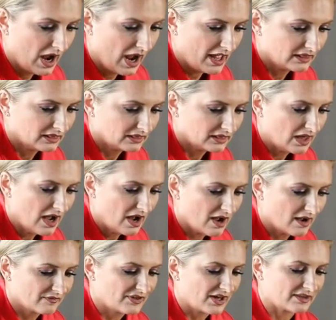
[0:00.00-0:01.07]
I
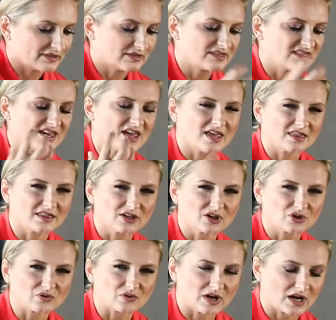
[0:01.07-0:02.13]
love that thin
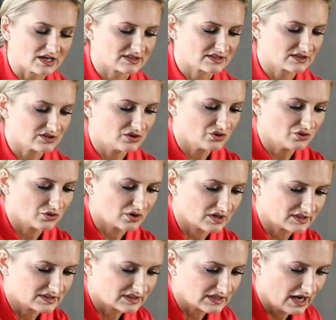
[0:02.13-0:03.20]
crust New
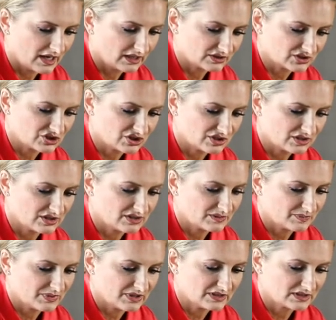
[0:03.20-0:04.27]
York style cheese
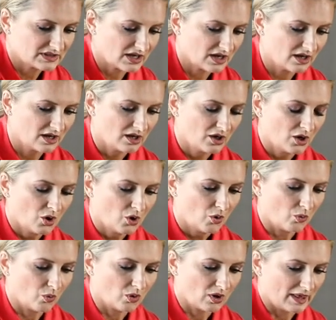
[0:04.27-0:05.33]
pizza,
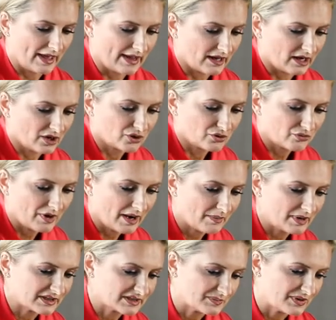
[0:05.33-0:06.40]
or like a
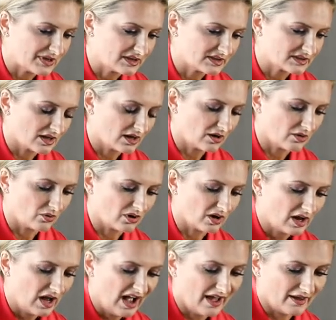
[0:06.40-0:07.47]
grandma's pizza, or
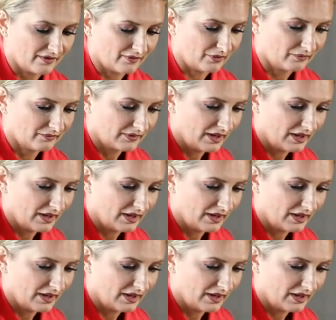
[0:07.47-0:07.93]
I don't know.